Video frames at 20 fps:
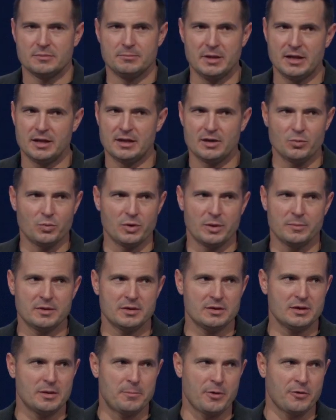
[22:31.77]
men and
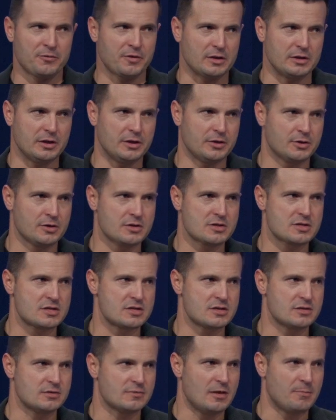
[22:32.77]
women, imperfect
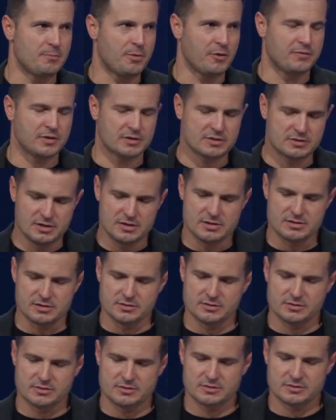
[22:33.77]
leaders, imperfect
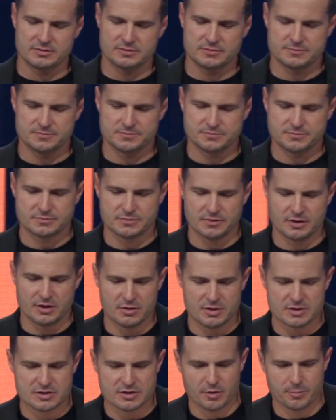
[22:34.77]
seasons.
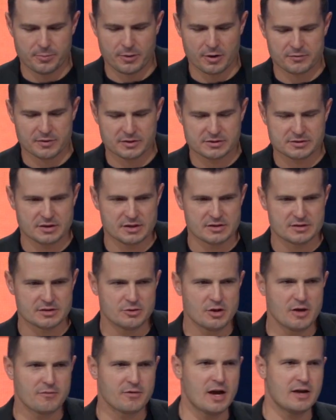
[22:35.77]
There is no perfect
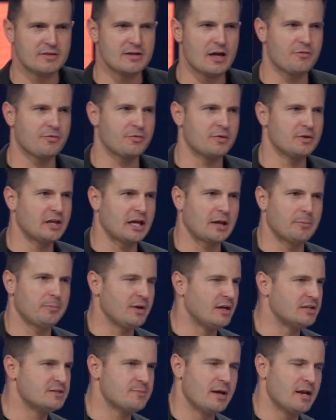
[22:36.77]
season. You ever had that friend that
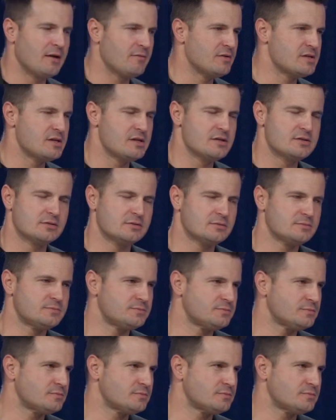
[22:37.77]
complains about every season?